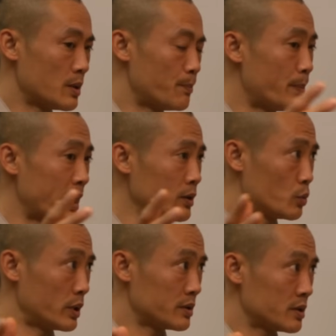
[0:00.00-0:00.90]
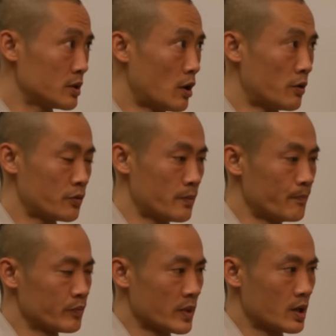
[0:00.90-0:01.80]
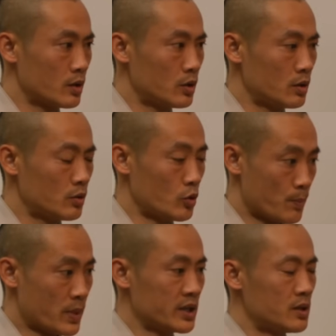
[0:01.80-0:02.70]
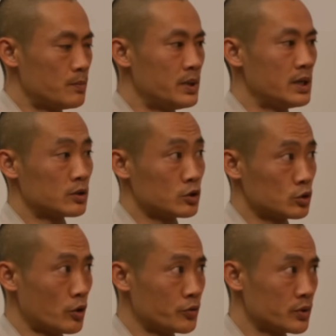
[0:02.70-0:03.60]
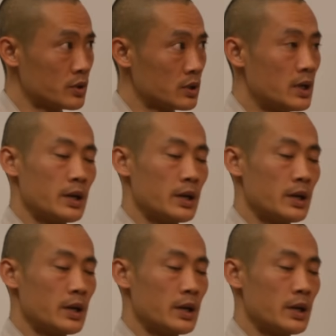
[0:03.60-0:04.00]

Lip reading: The bandwidth of your body being soft